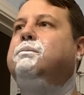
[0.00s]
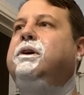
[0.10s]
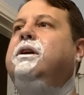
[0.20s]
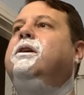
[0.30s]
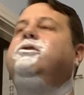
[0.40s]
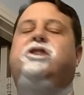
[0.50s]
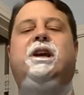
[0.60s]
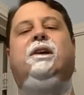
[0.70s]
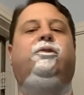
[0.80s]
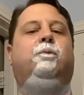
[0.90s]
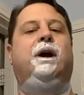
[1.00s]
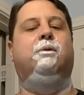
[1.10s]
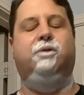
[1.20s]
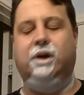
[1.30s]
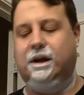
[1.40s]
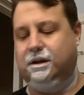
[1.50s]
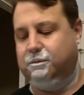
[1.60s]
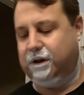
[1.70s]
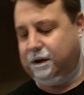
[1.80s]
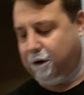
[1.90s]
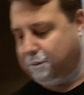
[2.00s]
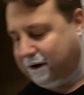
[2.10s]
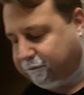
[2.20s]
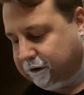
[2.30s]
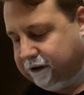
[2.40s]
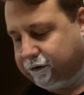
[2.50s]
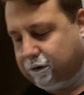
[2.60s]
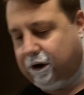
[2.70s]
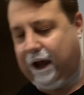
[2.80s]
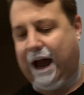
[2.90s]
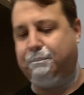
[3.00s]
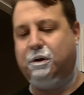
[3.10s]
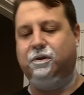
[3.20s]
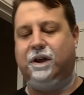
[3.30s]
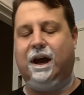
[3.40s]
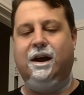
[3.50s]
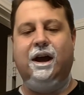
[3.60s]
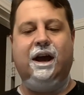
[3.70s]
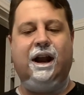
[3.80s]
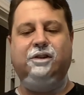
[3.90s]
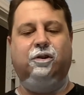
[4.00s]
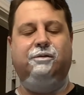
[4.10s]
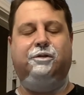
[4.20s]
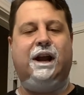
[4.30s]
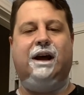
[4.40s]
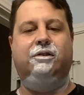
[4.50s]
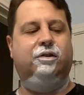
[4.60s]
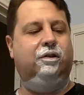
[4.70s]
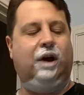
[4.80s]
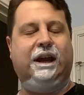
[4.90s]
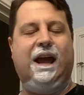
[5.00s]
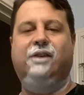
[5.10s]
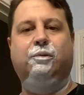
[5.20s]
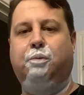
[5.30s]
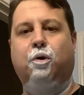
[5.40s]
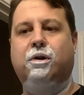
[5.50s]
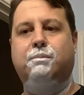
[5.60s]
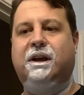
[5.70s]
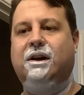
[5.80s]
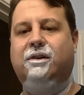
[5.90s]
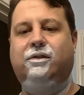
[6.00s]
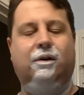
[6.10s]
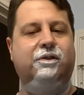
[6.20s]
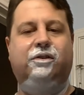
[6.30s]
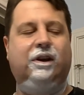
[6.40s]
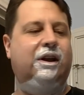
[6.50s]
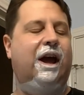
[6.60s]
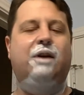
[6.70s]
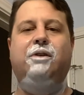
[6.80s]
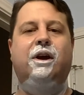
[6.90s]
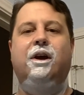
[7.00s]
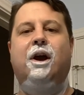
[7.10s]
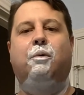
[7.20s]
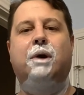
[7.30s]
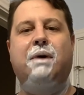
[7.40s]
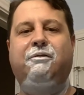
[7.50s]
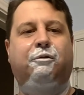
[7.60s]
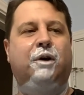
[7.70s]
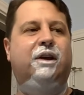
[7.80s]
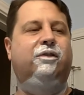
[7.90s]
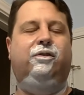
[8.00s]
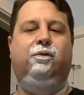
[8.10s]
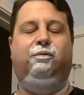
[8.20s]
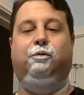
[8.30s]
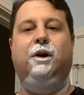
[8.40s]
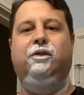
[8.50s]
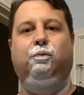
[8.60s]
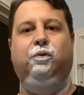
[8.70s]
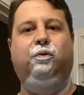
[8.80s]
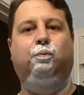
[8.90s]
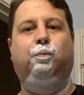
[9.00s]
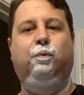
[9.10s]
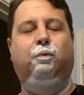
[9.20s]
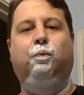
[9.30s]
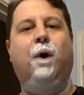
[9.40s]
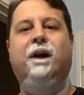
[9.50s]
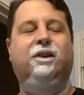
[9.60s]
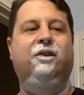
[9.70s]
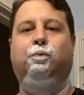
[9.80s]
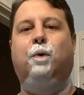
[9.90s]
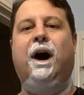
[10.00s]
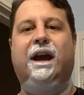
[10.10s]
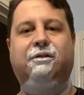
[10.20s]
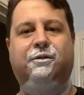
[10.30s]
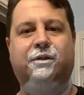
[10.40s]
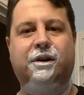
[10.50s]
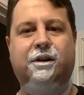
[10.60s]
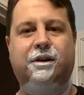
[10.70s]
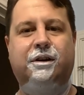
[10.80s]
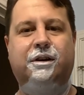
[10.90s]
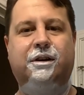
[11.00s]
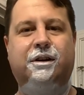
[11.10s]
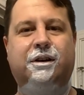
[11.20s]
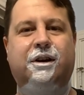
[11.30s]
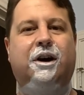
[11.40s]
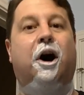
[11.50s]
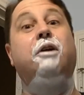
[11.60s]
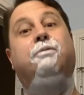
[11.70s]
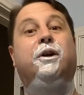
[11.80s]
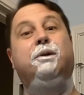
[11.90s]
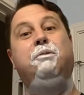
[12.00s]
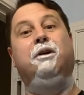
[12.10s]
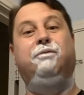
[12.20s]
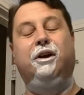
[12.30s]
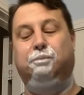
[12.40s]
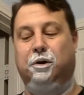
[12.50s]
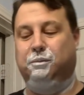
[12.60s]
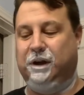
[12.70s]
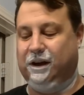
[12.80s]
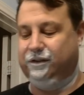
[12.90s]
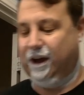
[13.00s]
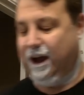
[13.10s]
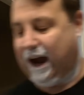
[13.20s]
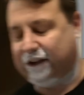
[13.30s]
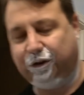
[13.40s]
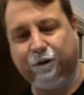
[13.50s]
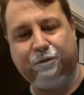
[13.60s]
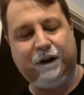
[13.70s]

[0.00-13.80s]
But no, she gets away with it, and, and, all my friends are all happy with that. And I told her flat out, I can't support her because of this thing. And one of my friends' friends was his wife unfriended me on Facebook because I told her